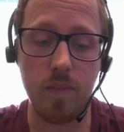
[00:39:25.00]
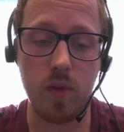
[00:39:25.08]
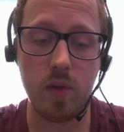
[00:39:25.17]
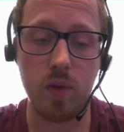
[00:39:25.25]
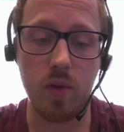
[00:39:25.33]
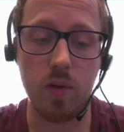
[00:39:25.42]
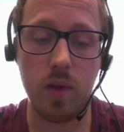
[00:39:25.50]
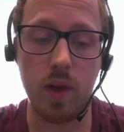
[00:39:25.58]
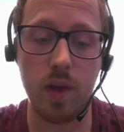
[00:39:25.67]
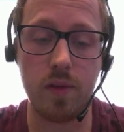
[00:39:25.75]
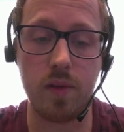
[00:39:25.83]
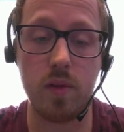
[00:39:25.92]
So there
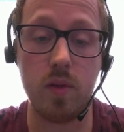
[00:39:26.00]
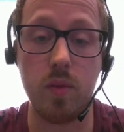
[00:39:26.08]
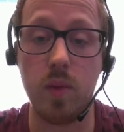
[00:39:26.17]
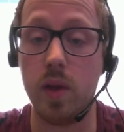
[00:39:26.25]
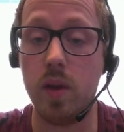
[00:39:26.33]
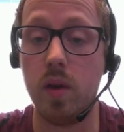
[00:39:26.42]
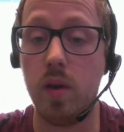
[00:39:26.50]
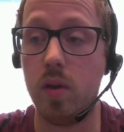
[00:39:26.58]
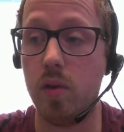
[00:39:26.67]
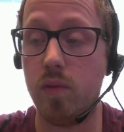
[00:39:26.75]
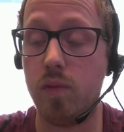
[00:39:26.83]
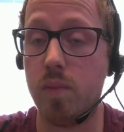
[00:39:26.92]
is already a lot
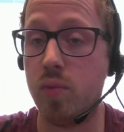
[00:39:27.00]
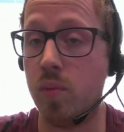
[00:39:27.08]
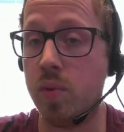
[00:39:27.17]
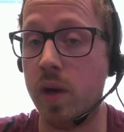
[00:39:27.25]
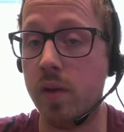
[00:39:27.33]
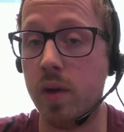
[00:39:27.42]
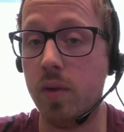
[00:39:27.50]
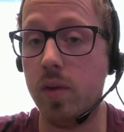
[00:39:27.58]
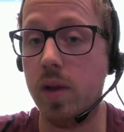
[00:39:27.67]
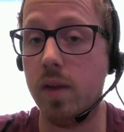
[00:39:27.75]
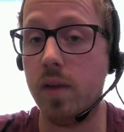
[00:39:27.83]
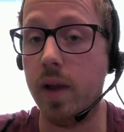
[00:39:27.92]
of proprietary
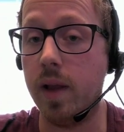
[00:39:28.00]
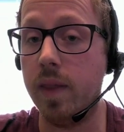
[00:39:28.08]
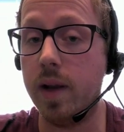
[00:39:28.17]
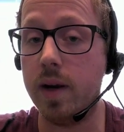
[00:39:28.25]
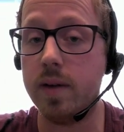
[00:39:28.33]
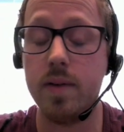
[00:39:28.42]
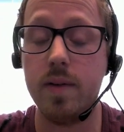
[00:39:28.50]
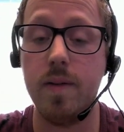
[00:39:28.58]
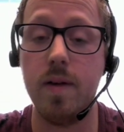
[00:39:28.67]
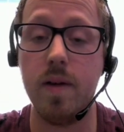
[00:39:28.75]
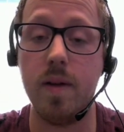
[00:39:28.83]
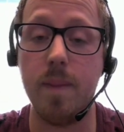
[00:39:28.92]
data in there,
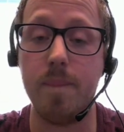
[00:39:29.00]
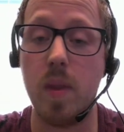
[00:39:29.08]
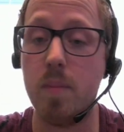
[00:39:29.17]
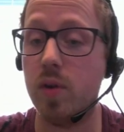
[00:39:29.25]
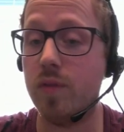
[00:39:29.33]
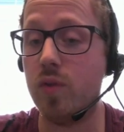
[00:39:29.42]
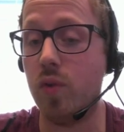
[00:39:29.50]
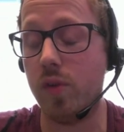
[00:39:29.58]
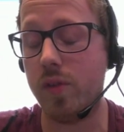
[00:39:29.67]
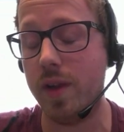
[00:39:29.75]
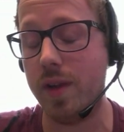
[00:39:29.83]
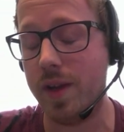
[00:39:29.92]
but of
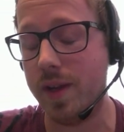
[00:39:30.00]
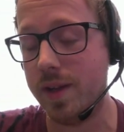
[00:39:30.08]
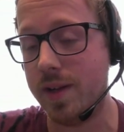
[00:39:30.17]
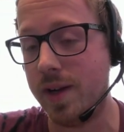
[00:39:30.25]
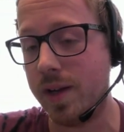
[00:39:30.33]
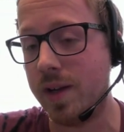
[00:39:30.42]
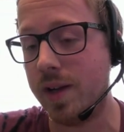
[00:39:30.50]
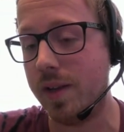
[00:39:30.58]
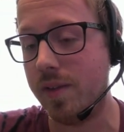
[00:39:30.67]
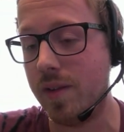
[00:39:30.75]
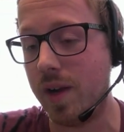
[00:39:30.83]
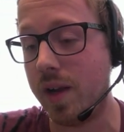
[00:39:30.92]
course I
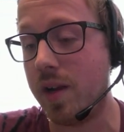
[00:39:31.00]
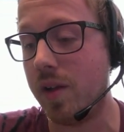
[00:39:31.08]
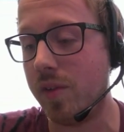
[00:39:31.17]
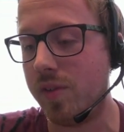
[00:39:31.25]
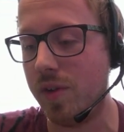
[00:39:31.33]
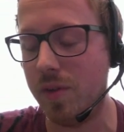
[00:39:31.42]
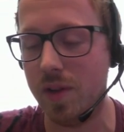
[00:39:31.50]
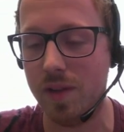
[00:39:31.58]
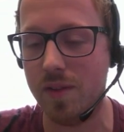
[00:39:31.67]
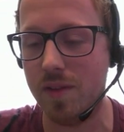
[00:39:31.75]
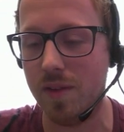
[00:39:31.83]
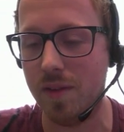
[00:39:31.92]
can't show that
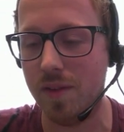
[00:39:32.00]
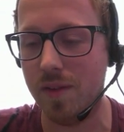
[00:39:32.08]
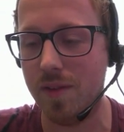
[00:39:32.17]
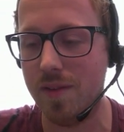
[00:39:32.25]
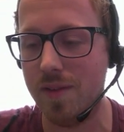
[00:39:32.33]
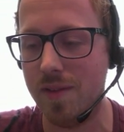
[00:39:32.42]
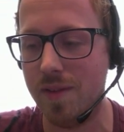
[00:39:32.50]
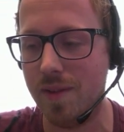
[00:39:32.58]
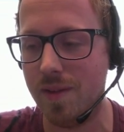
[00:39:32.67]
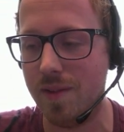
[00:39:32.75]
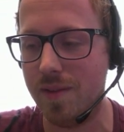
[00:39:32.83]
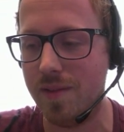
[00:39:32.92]

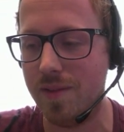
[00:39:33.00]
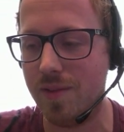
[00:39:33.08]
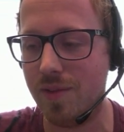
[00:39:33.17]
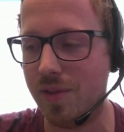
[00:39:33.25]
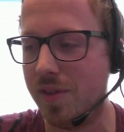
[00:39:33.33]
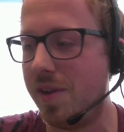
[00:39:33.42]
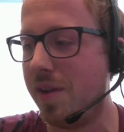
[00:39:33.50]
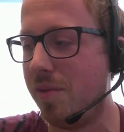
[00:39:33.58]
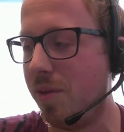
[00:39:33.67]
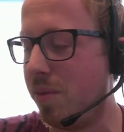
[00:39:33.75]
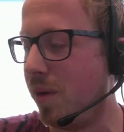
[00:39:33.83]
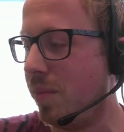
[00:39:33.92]
to the
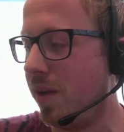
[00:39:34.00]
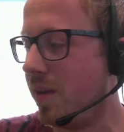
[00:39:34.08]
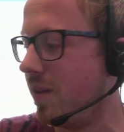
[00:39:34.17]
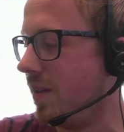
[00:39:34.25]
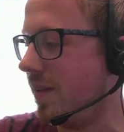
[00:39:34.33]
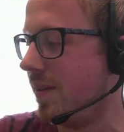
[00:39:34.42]
general public.